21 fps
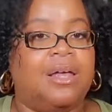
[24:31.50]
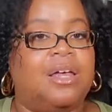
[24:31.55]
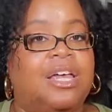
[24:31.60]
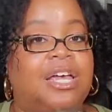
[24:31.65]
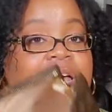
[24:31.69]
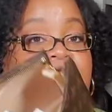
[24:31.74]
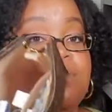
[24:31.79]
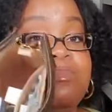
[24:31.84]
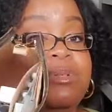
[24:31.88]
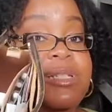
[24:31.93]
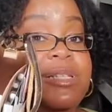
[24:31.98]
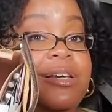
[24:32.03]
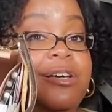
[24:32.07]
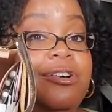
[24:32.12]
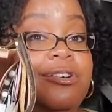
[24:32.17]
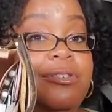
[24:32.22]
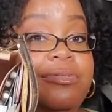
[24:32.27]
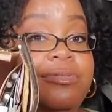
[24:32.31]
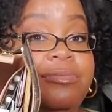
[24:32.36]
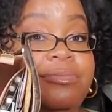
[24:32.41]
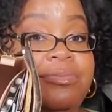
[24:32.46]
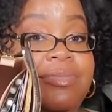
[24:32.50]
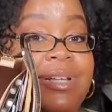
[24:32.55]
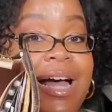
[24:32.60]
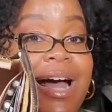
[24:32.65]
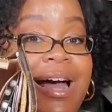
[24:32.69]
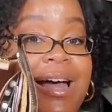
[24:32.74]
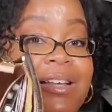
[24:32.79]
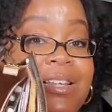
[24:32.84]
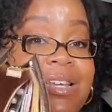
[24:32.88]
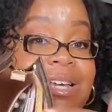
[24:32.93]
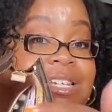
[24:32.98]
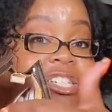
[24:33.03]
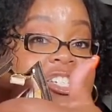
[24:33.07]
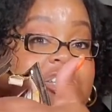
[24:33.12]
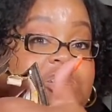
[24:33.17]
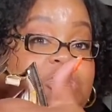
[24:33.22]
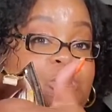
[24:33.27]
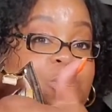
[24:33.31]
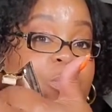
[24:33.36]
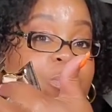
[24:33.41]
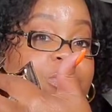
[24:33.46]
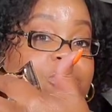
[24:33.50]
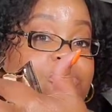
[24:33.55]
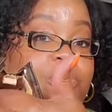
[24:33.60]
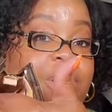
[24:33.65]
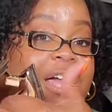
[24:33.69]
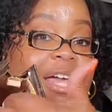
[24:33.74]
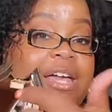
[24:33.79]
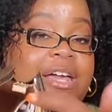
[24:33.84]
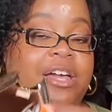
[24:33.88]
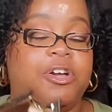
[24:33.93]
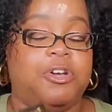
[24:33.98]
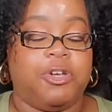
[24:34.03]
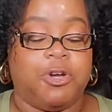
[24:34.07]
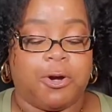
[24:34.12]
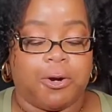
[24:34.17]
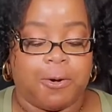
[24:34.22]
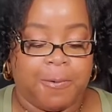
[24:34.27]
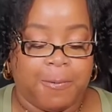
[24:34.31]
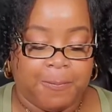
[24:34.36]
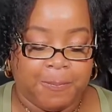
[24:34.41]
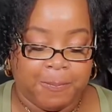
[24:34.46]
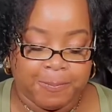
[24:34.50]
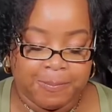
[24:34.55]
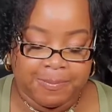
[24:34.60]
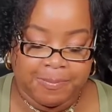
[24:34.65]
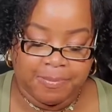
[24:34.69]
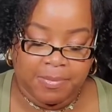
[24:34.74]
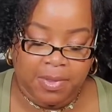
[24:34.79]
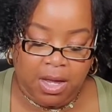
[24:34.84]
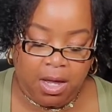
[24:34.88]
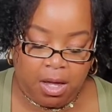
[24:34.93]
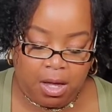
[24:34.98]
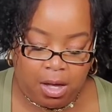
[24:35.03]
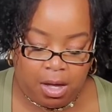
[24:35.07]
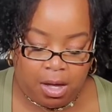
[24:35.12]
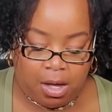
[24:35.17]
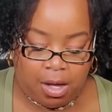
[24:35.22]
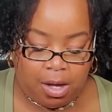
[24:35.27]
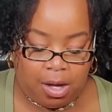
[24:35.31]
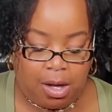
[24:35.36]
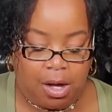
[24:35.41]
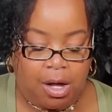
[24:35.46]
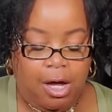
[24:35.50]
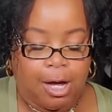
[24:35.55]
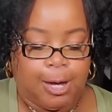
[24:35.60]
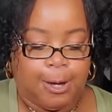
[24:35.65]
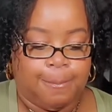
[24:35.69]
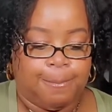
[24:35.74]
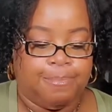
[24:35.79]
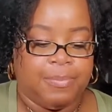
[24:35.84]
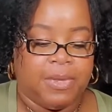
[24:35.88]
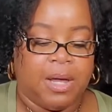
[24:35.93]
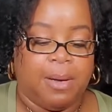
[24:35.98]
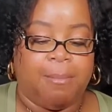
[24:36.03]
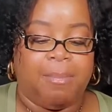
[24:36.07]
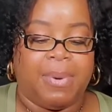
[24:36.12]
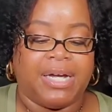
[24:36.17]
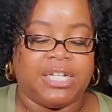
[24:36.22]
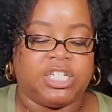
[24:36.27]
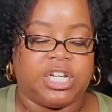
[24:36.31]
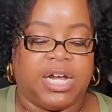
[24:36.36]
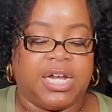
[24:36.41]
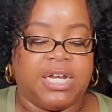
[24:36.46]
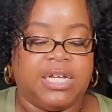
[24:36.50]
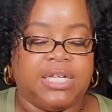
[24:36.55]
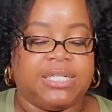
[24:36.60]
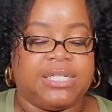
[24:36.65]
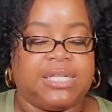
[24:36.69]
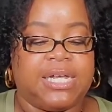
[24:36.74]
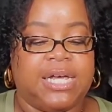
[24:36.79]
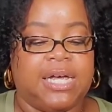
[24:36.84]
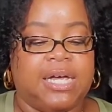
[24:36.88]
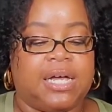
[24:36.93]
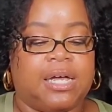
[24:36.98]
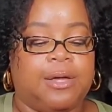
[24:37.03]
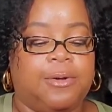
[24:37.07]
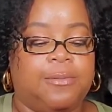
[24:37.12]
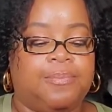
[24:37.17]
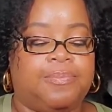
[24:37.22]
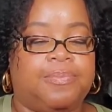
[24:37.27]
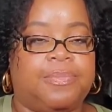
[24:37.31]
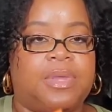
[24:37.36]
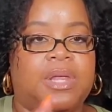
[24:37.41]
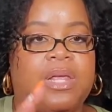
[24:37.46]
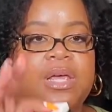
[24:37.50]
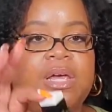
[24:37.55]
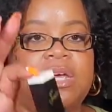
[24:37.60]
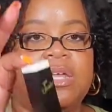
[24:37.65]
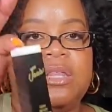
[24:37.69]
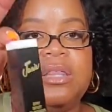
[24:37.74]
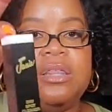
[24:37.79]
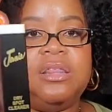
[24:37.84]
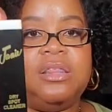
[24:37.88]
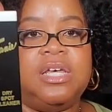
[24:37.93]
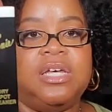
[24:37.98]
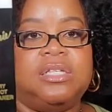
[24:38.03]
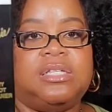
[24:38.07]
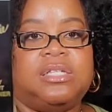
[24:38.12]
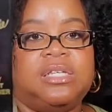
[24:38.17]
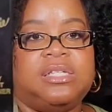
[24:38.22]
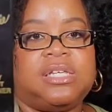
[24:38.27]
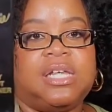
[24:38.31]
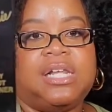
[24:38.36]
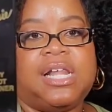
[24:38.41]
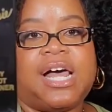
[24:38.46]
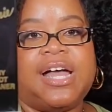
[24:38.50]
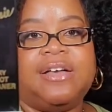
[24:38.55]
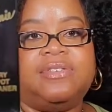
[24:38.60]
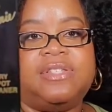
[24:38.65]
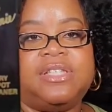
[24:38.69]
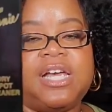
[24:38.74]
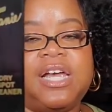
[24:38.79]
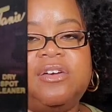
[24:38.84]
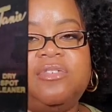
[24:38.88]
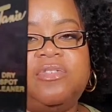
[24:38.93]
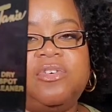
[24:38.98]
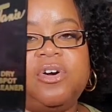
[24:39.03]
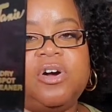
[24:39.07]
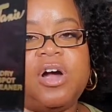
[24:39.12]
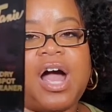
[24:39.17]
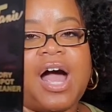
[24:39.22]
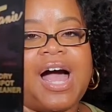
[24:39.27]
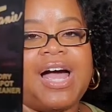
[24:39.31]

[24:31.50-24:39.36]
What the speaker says: I'm still not, that's just what was right here, y'all. My Janie stick. This is a lifesaver.